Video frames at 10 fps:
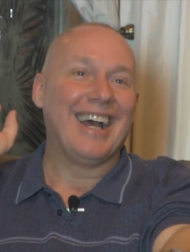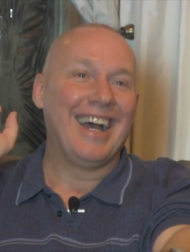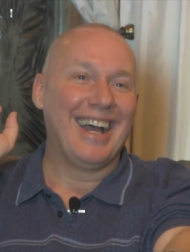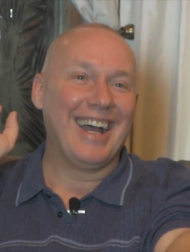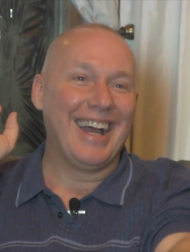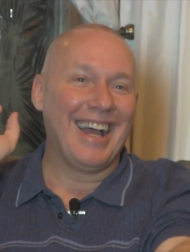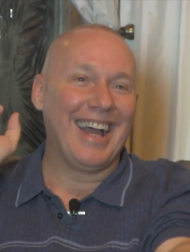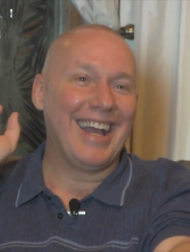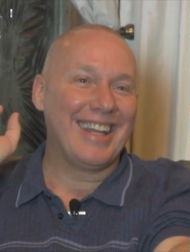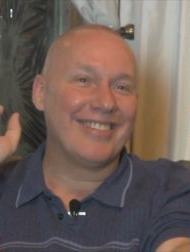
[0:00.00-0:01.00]

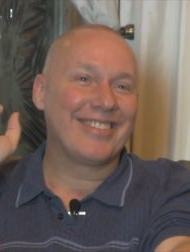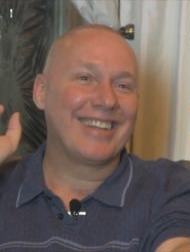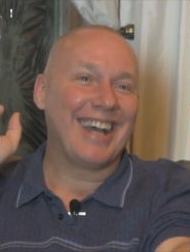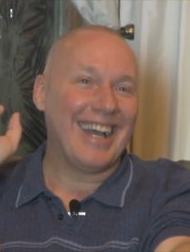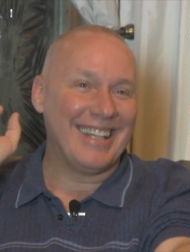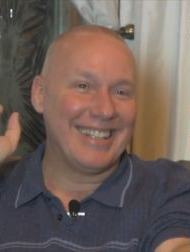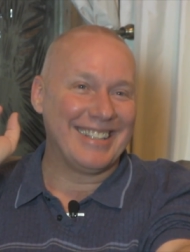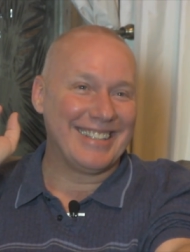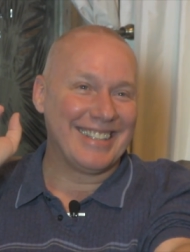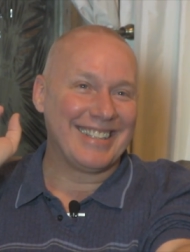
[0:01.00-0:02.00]
kind of
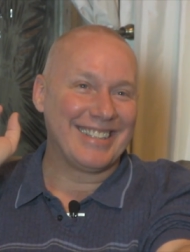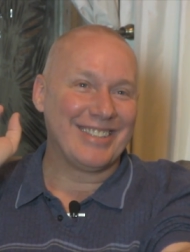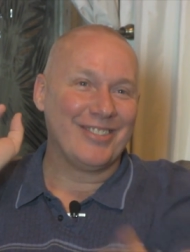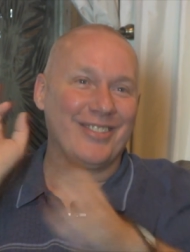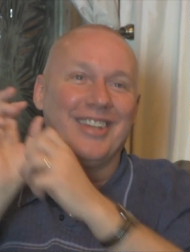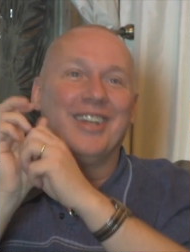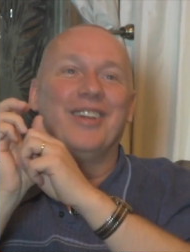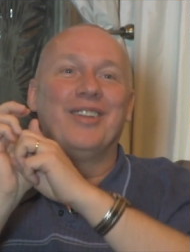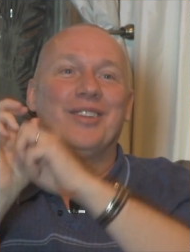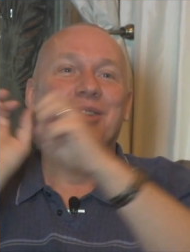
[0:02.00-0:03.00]
guidance. It's too,
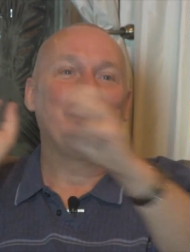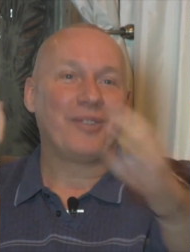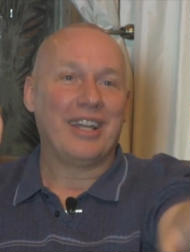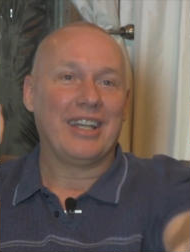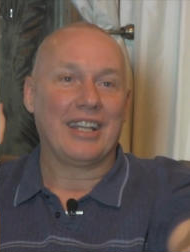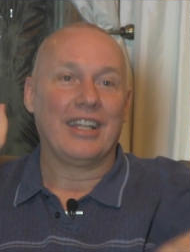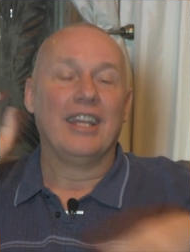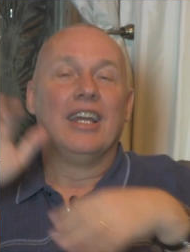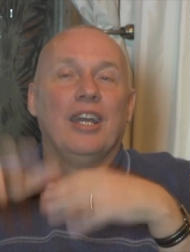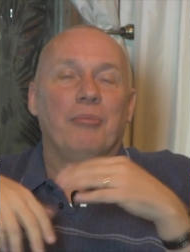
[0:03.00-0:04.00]
too threatening.
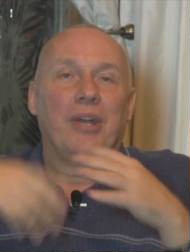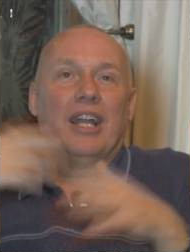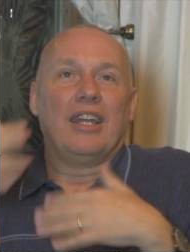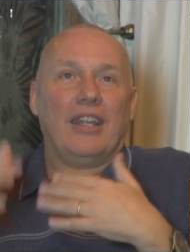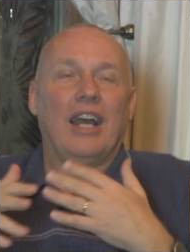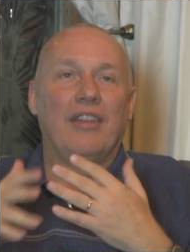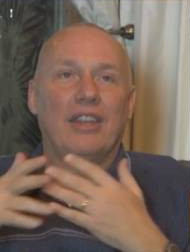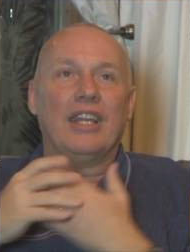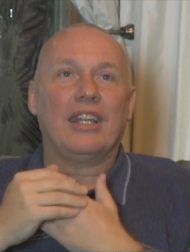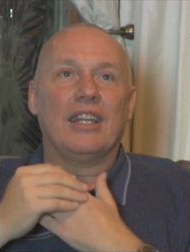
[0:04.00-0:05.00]
But I, I
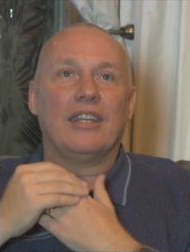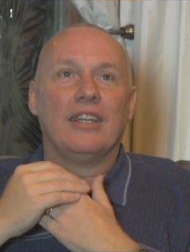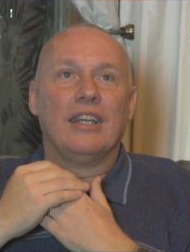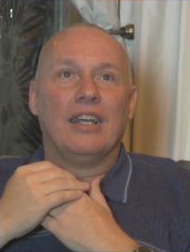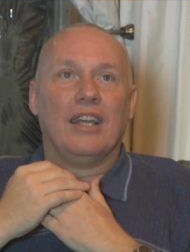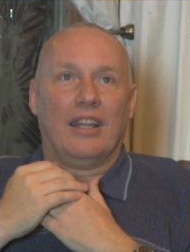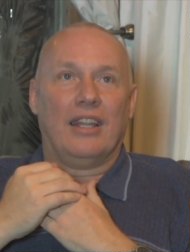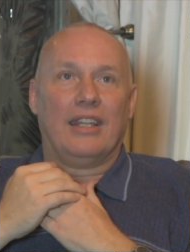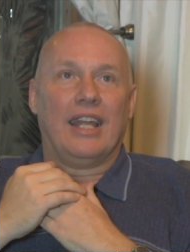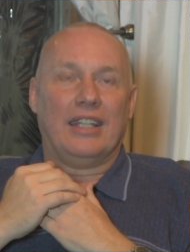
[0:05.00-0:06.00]
think that,
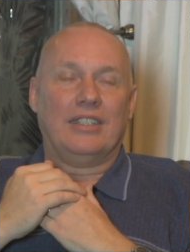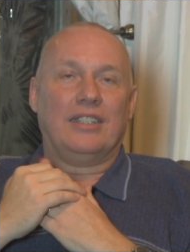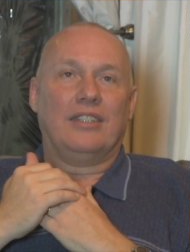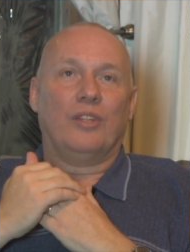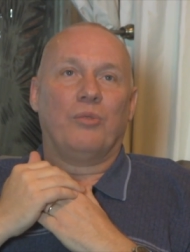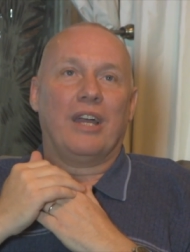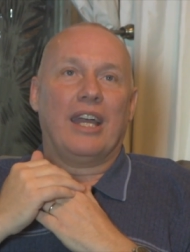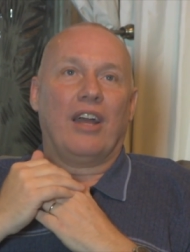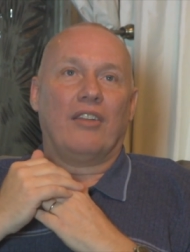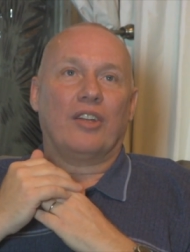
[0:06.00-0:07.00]
that that's the
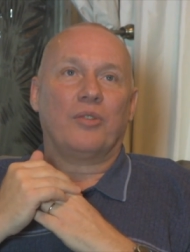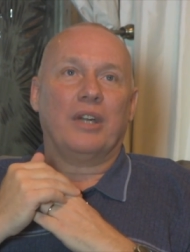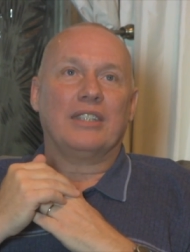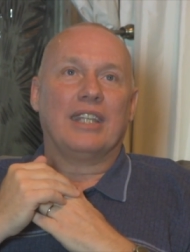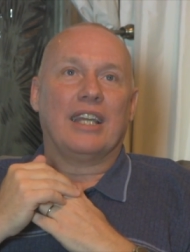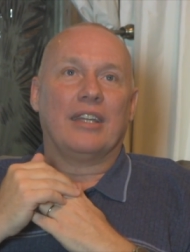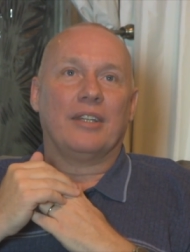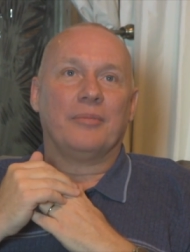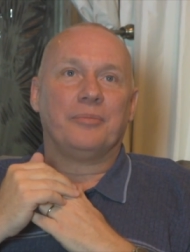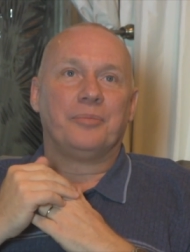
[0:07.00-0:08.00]
way out of the quicksand